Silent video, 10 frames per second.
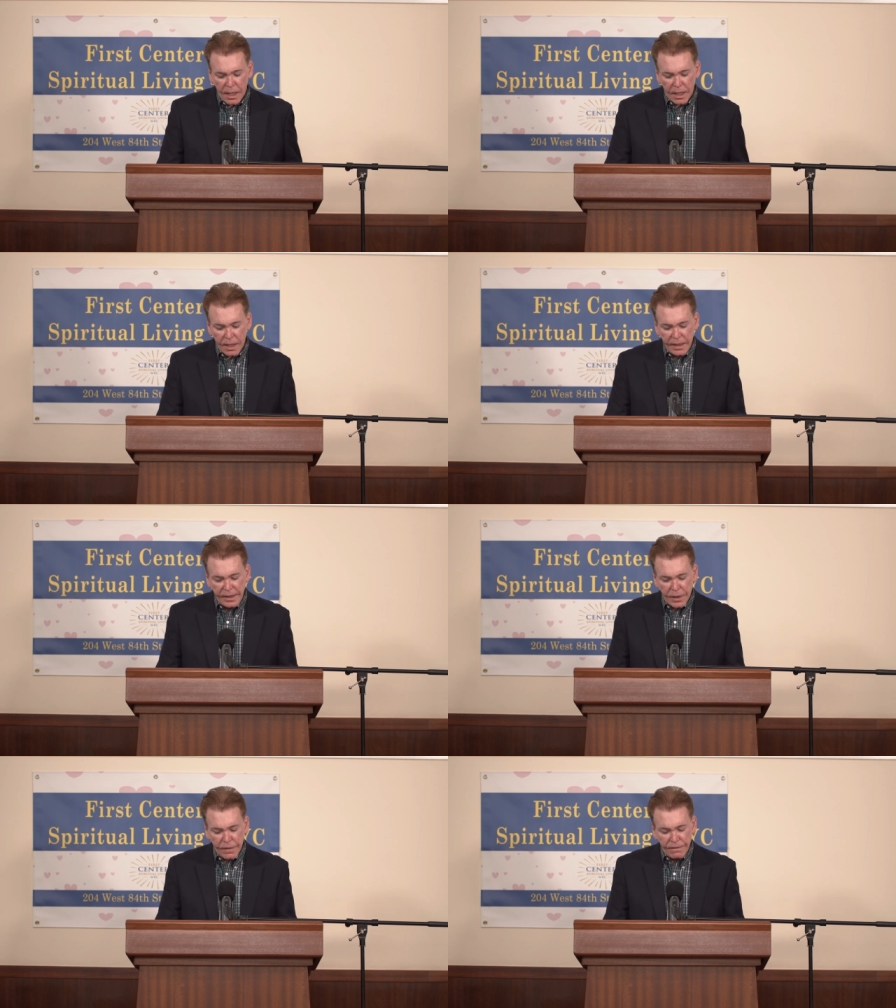uh,
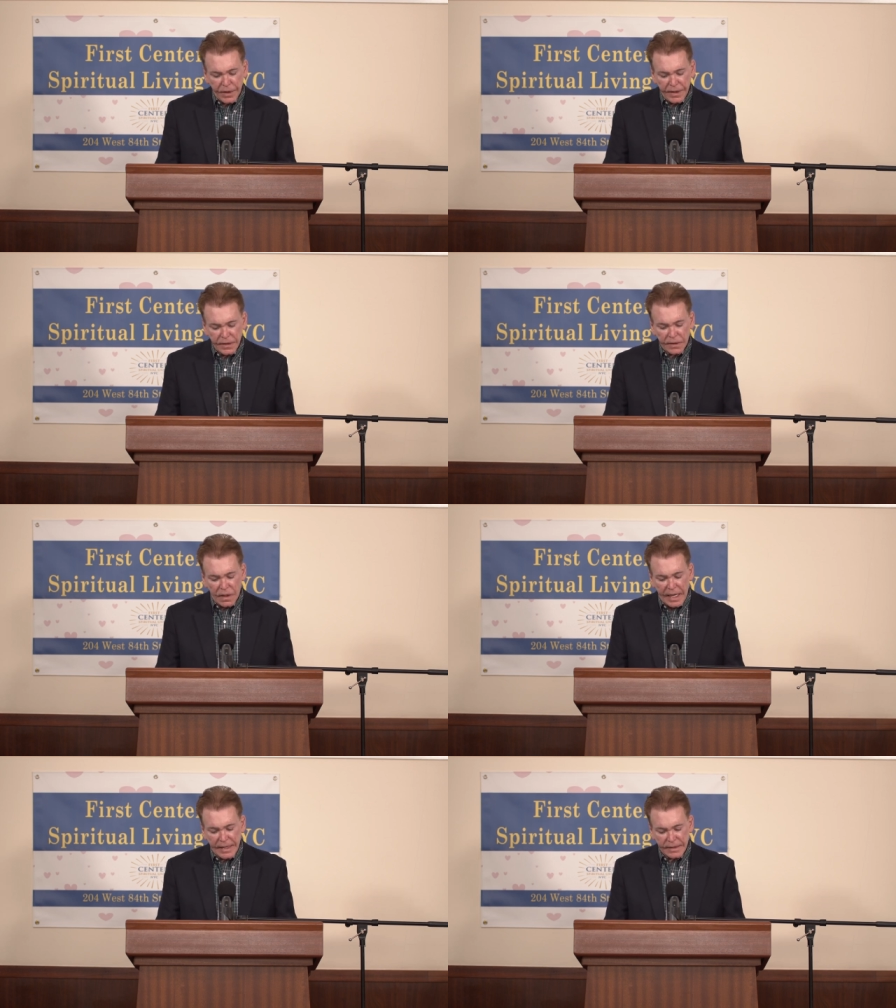in our various
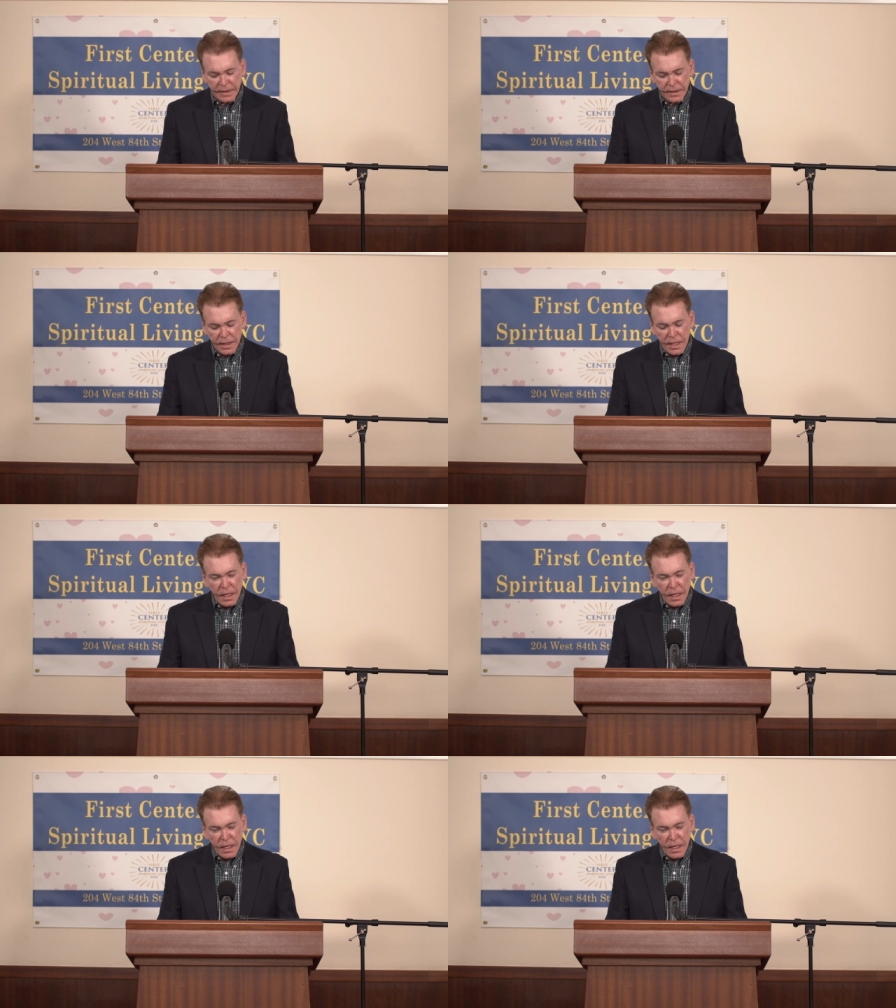classes.